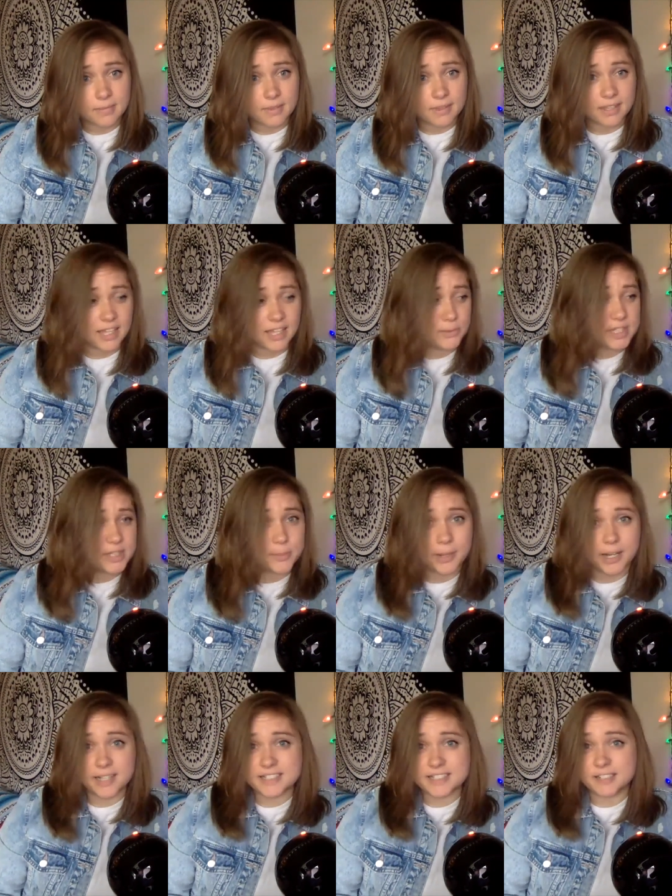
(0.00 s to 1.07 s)
Can we
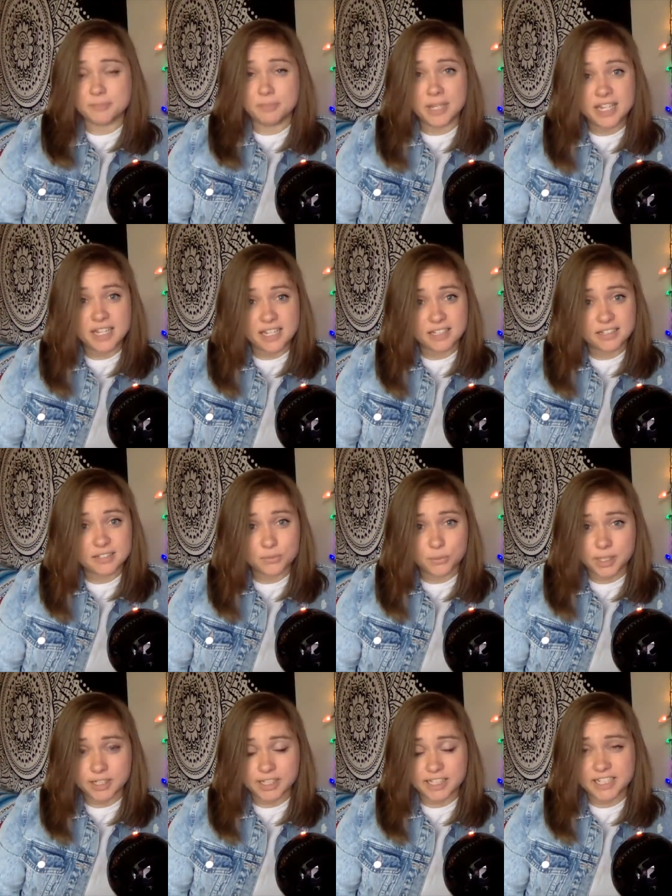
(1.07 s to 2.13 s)
deposit meaning
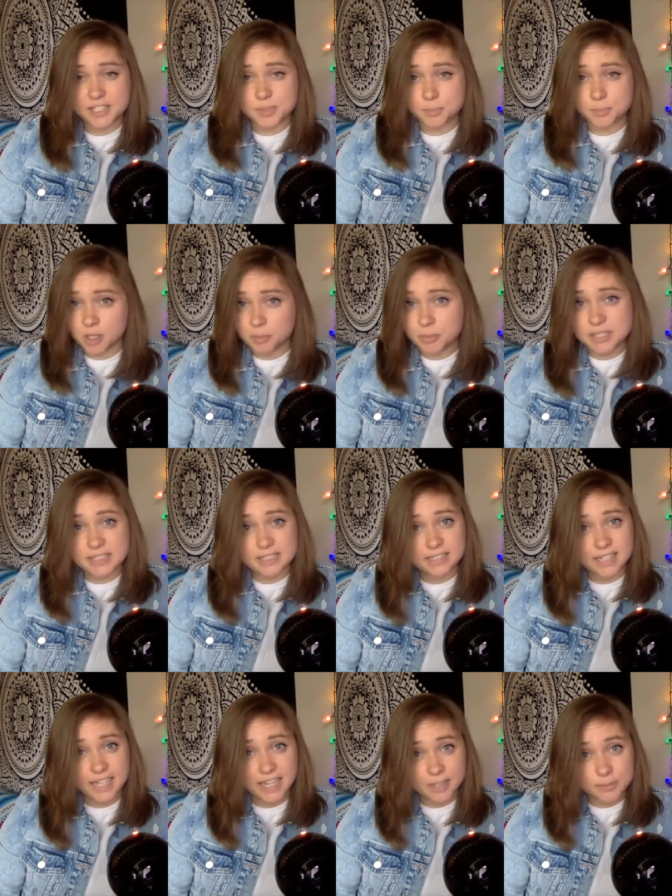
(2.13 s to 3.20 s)
where it is purposely
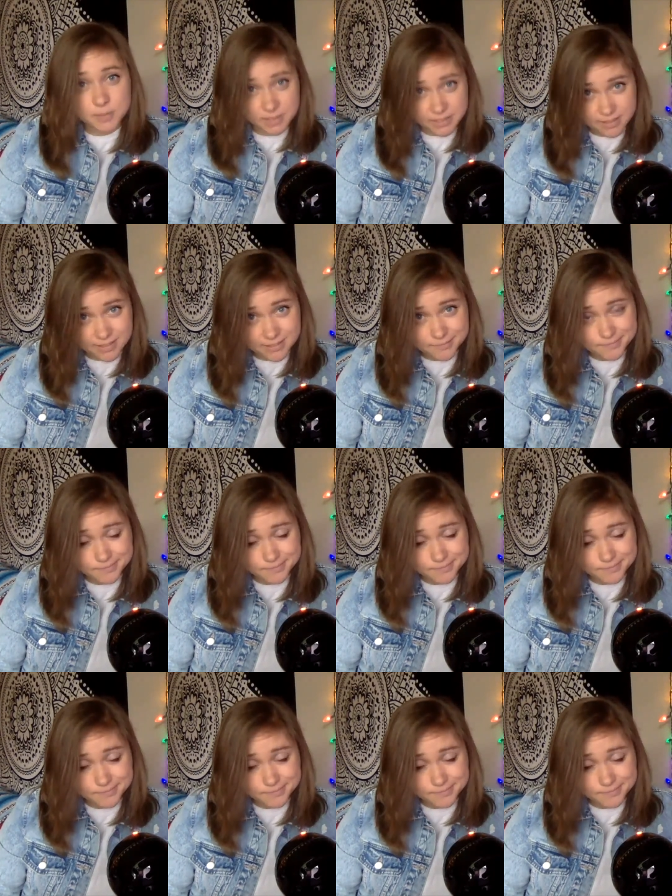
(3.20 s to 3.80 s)
absent?